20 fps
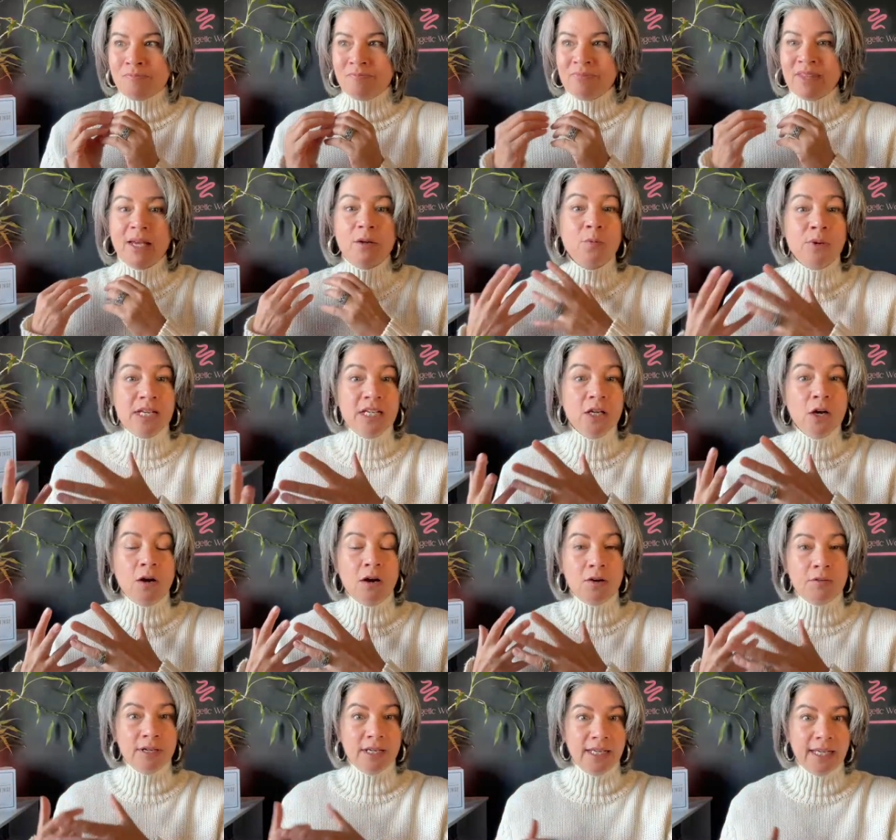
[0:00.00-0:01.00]
And when you
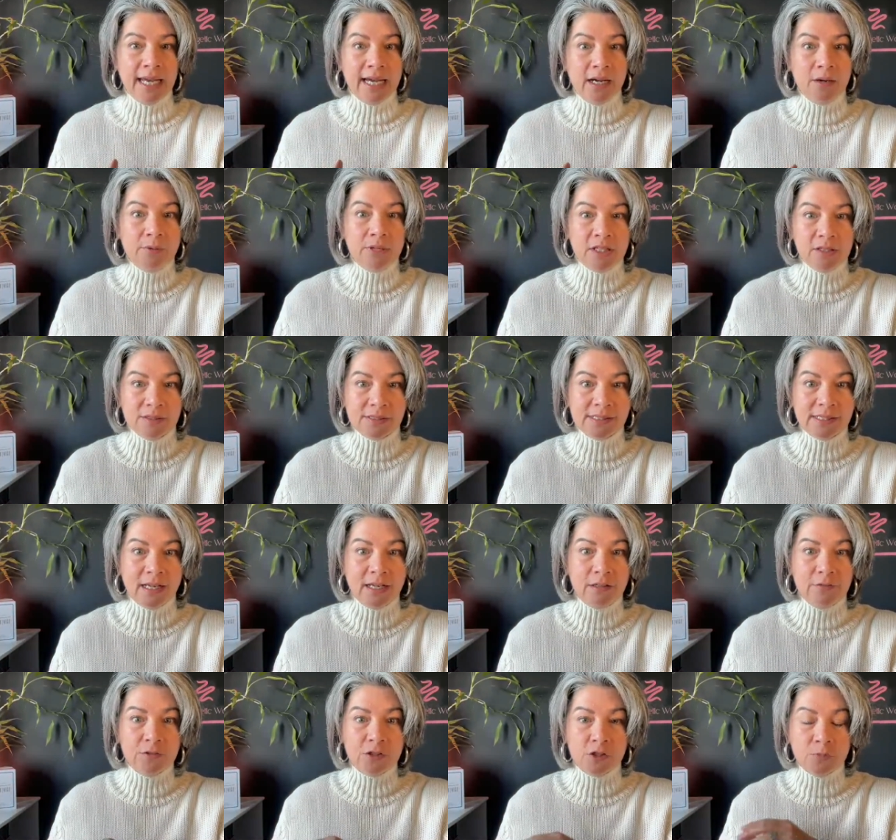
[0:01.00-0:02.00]
are allowing
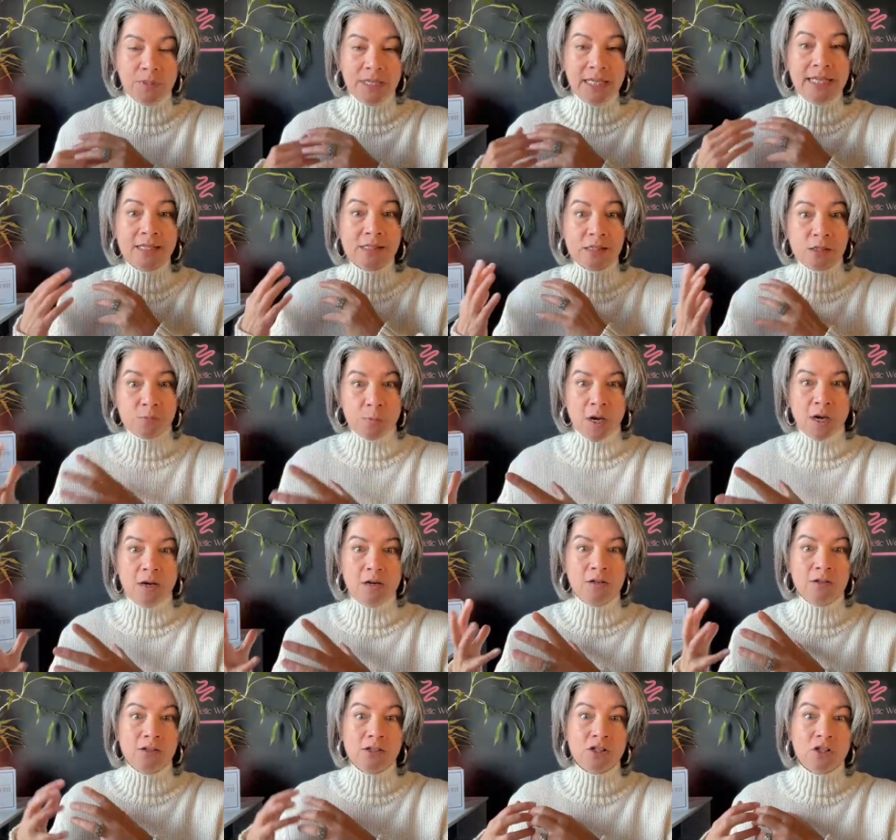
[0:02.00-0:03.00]
yourself to be
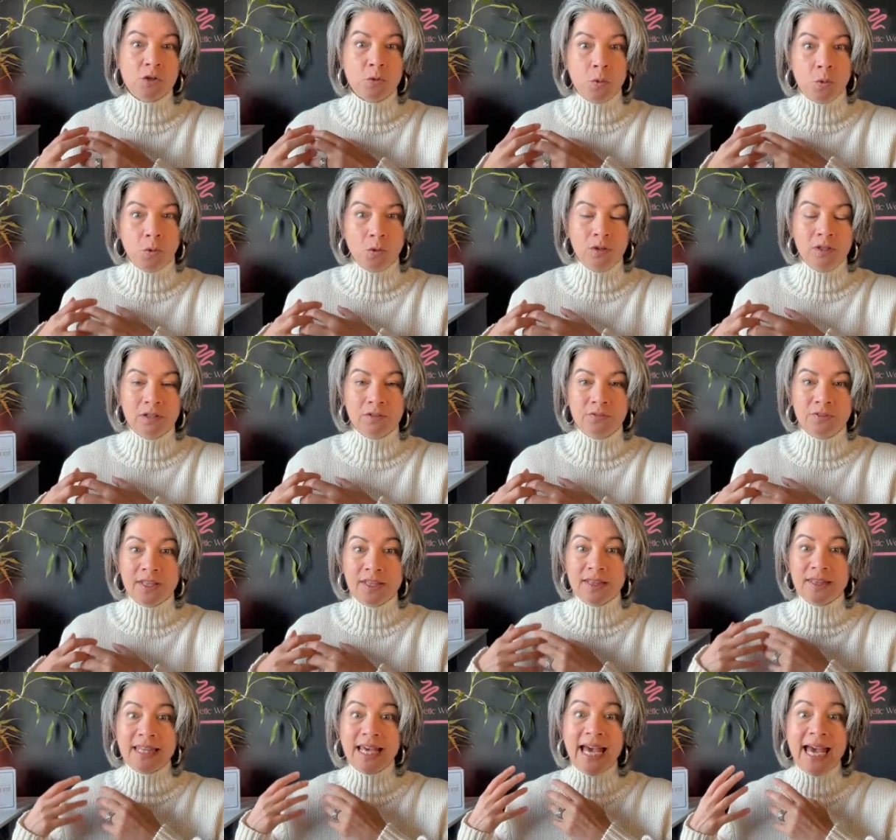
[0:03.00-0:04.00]
exposed to all of
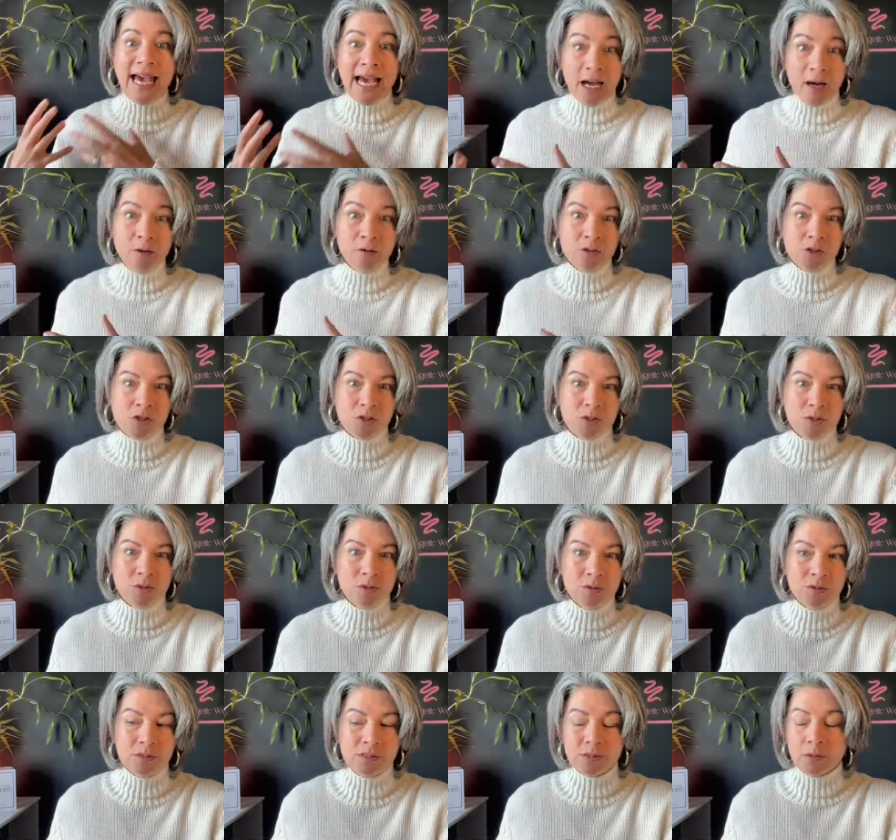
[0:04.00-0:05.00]
the
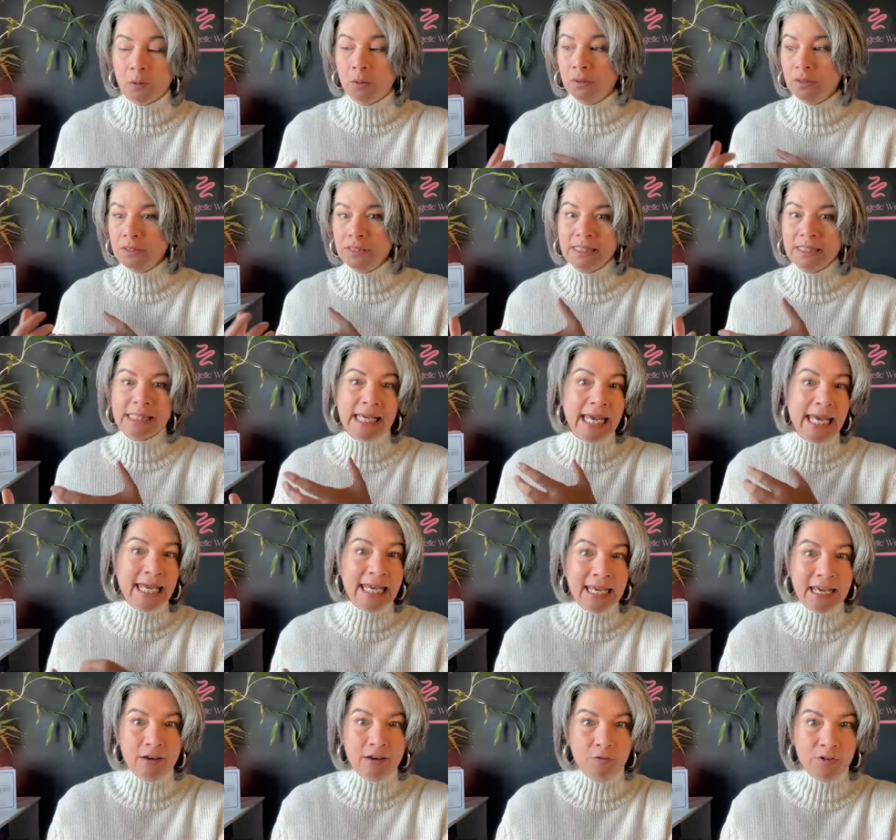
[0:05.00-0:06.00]
how-tos all
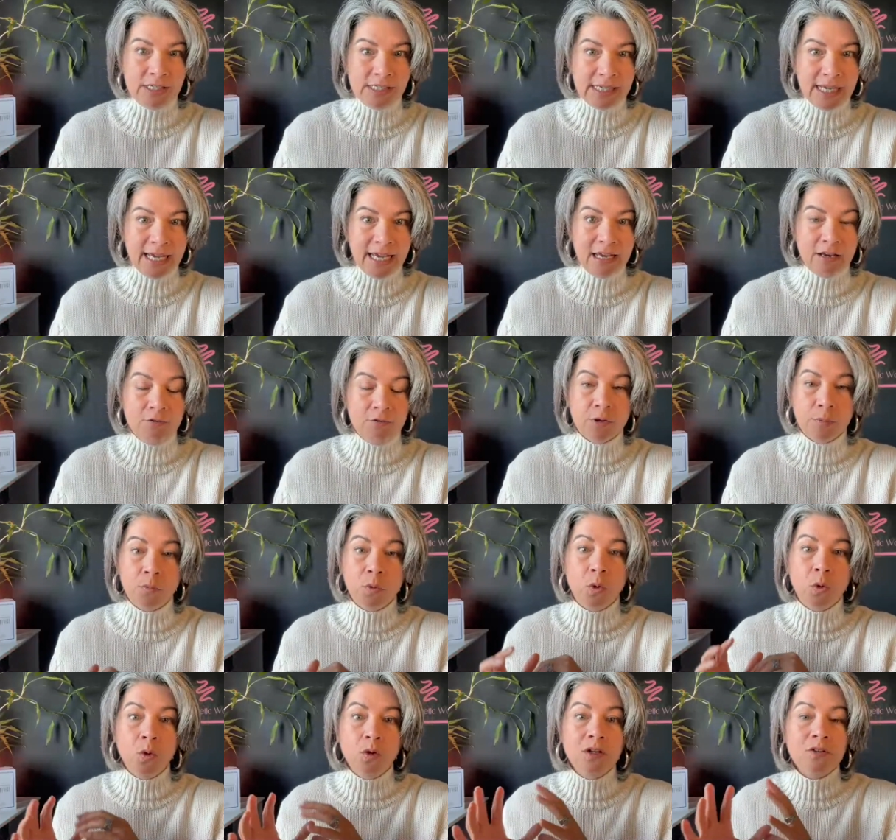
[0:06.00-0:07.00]
day, every day,
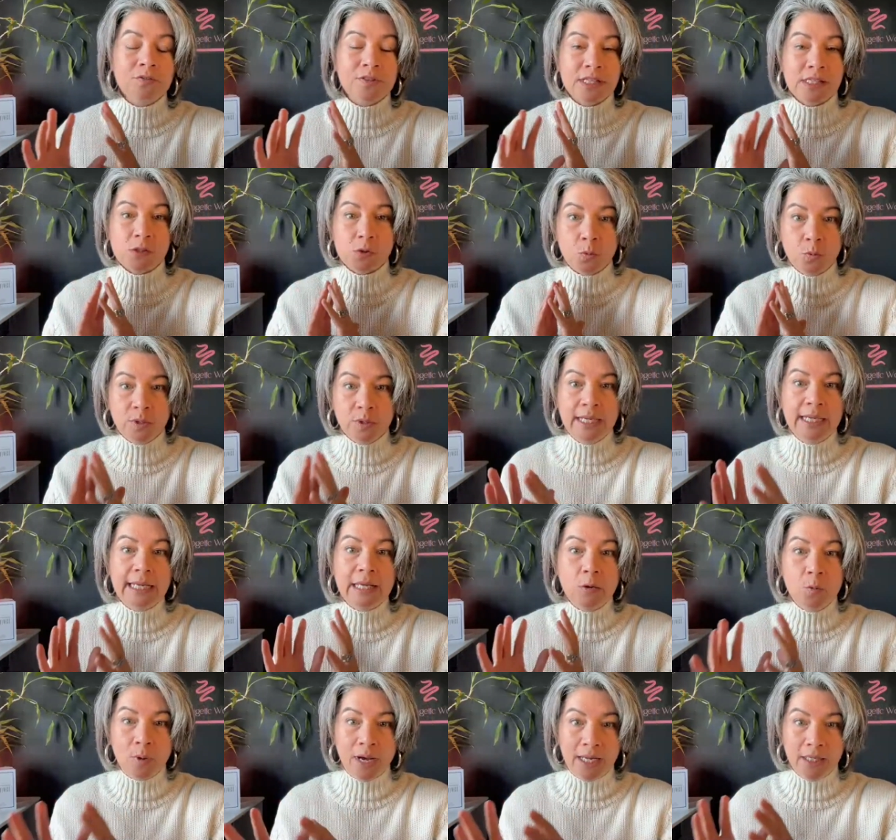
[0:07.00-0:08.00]
from all of these
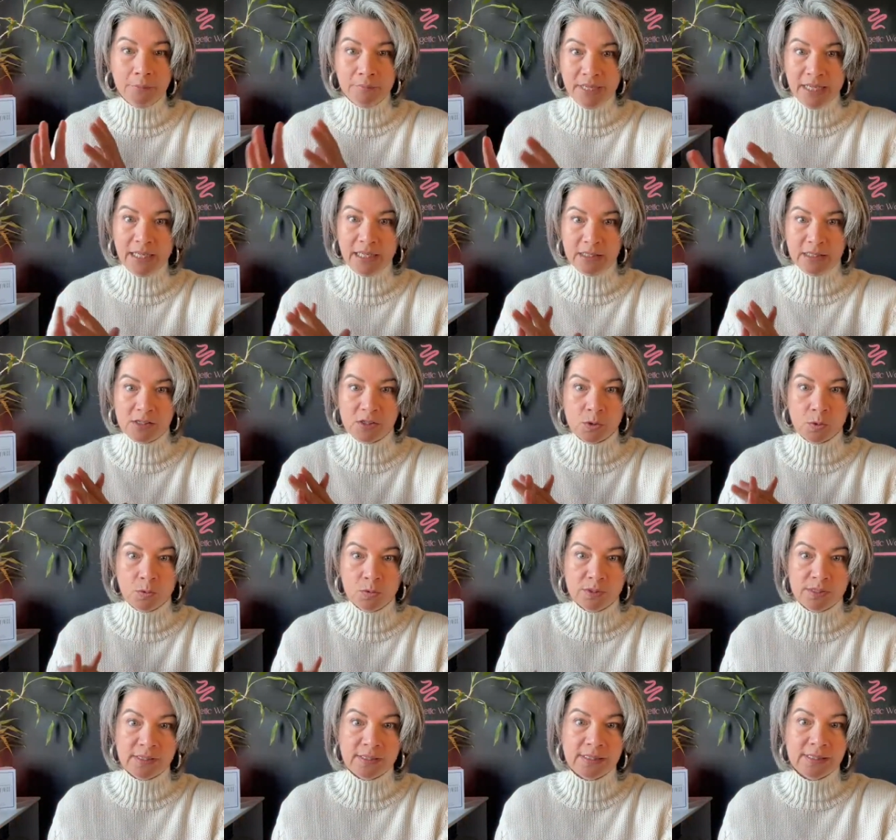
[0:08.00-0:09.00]
really well-meaning
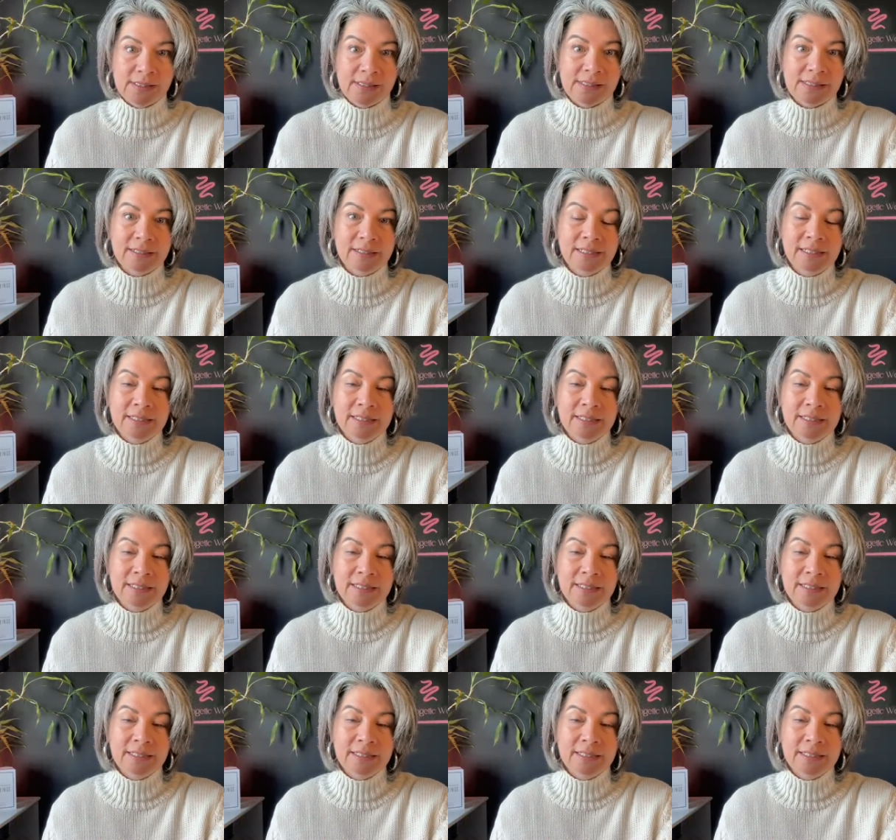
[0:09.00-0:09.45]
sources,